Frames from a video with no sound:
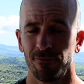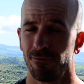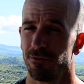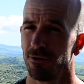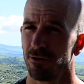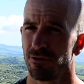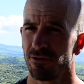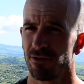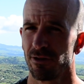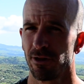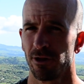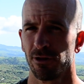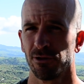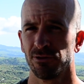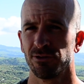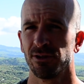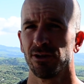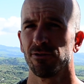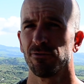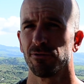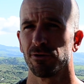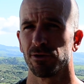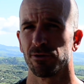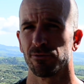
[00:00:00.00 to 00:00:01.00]
a little
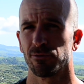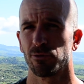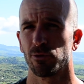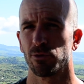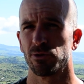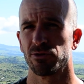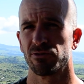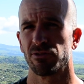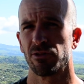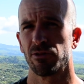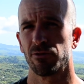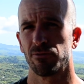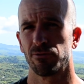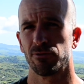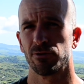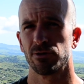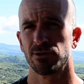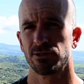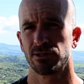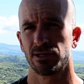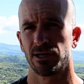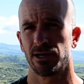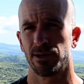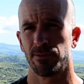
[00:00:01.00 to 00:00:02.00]
different, of course, than the first
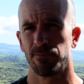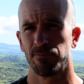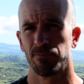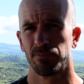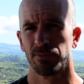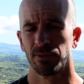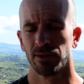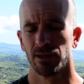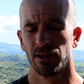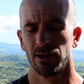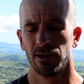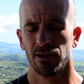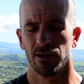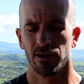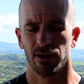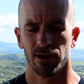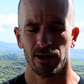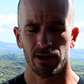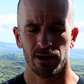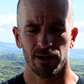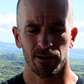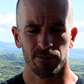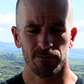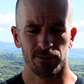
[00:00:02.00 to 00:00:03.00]
time,
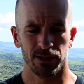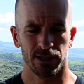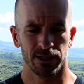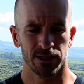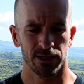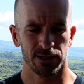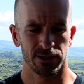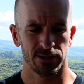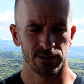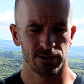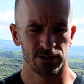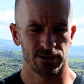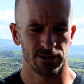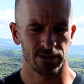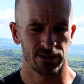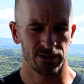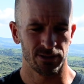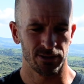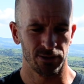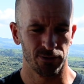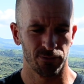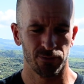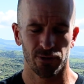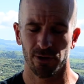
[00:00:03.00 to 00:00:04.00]
because
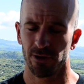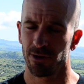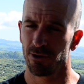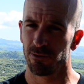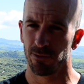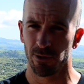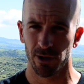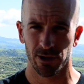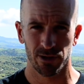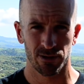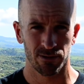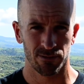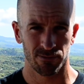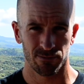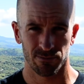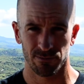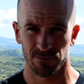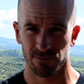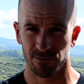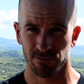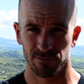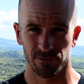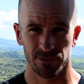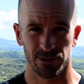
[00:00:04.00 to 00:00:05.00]
you've already run
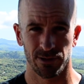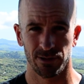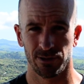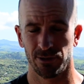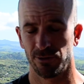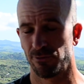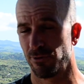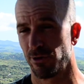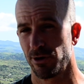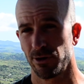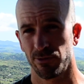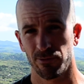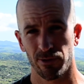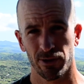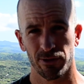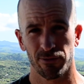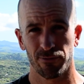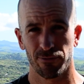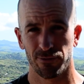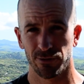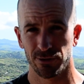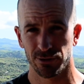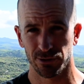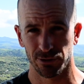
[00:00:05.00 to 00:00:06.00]
the
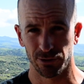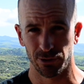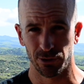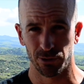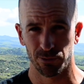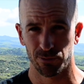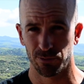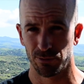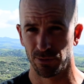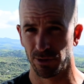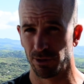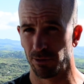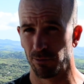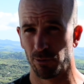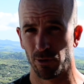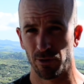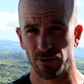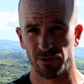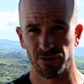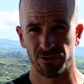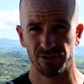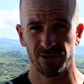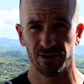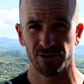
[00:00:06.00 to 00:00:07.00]
first loop, a little more than
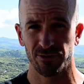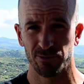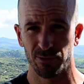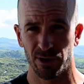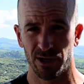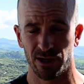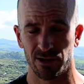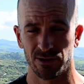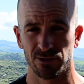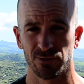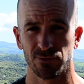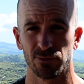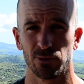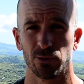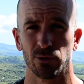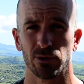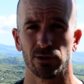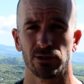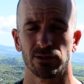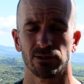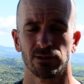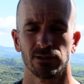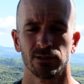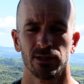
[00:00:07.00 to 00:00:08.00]
6 miles, of
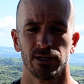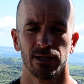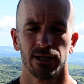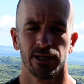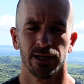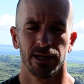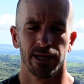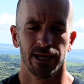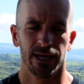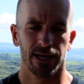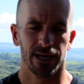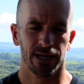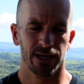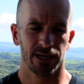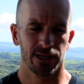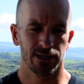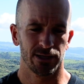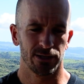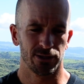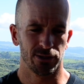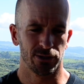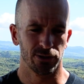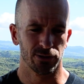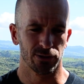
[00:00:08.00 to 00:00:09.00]
course, and
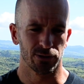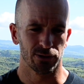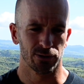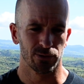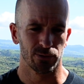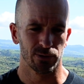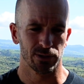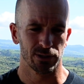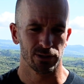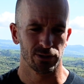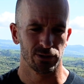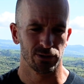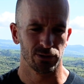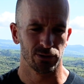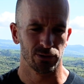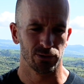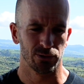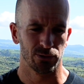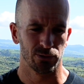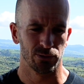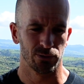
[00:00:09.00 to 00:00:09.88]
you're going to